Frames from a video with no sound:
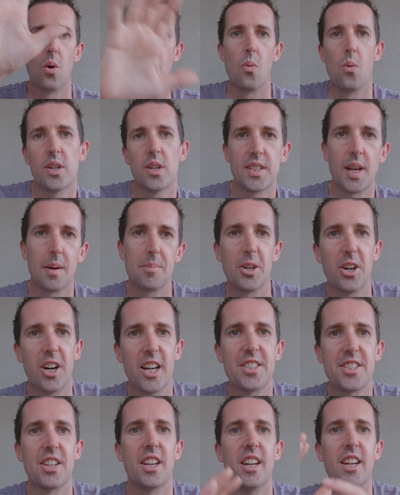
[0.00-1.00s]
What's up,
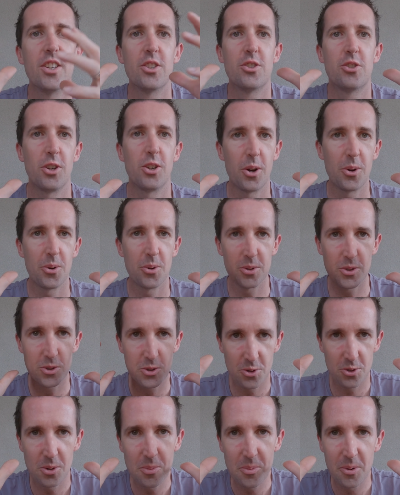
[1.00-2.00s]
guys? So
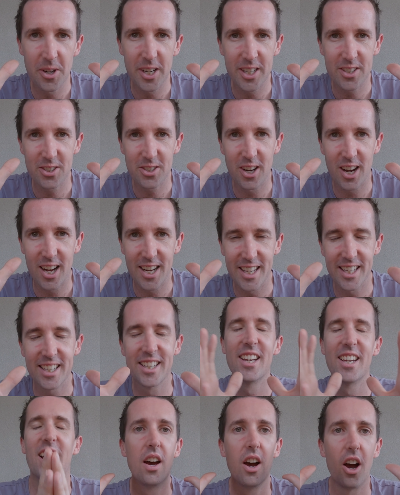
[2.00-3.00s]
super exciting.
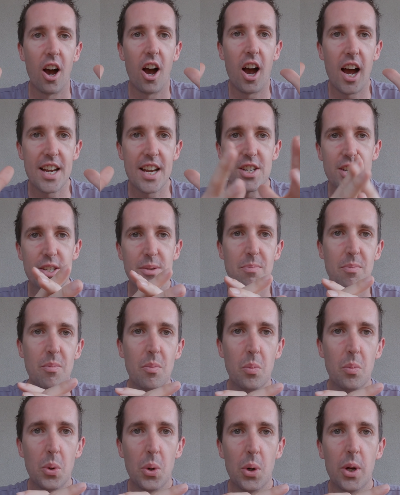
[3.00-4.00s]
I just
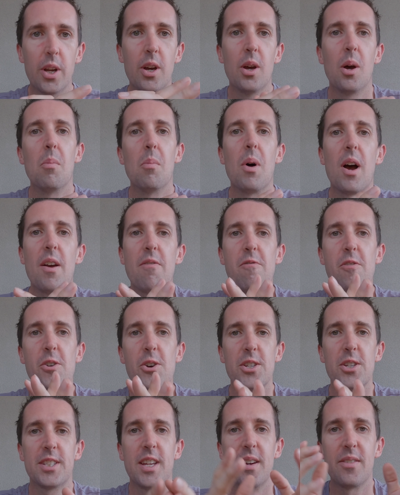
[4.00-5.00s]
bought my
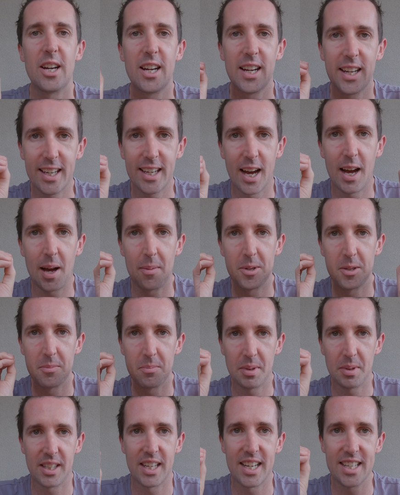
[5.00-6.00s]
first ever carbon
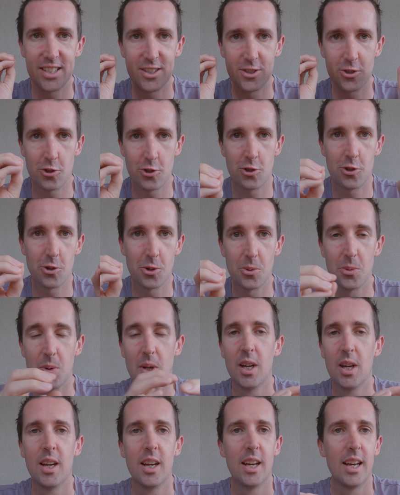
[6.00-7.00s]
plated shoe.
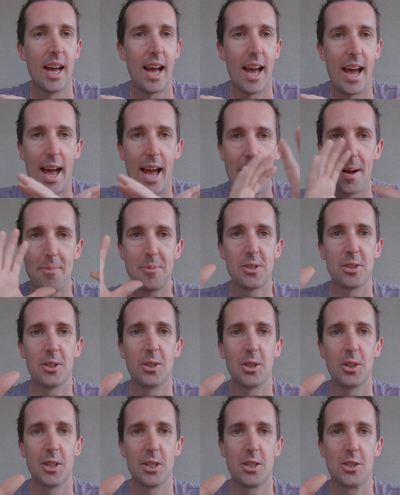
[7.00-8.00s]

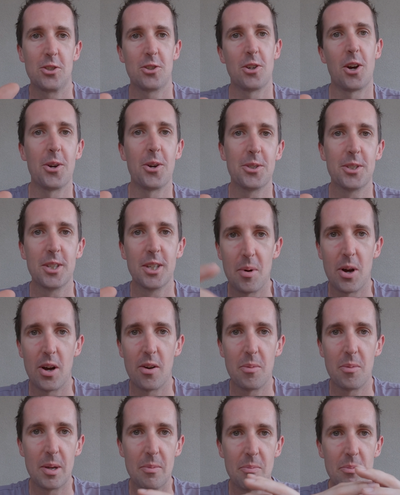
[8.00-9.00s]
Absolutely stoked.
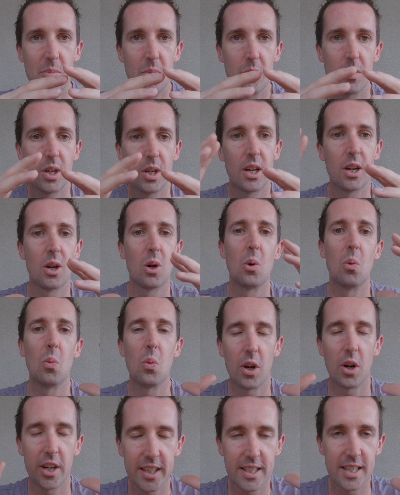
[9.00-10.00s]
I've been
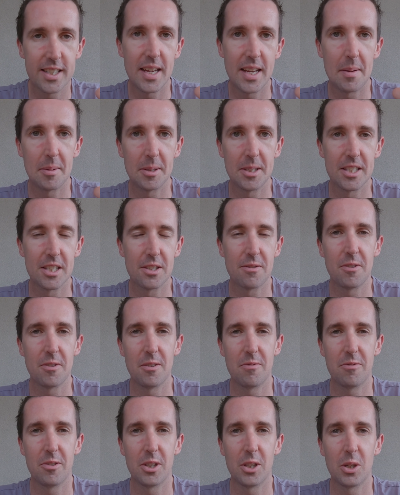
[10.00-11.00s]
wanting to dabble in this
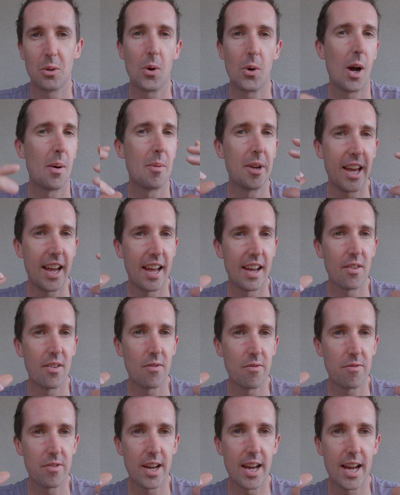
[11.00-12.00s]
field for a little while, but
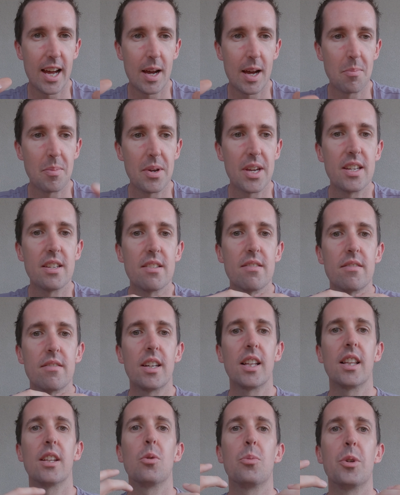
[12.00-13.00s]
have been
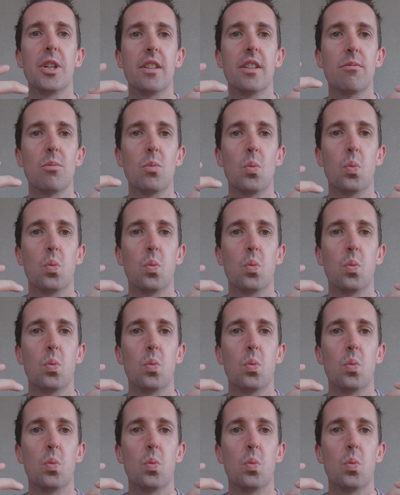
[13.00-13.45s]
a little bit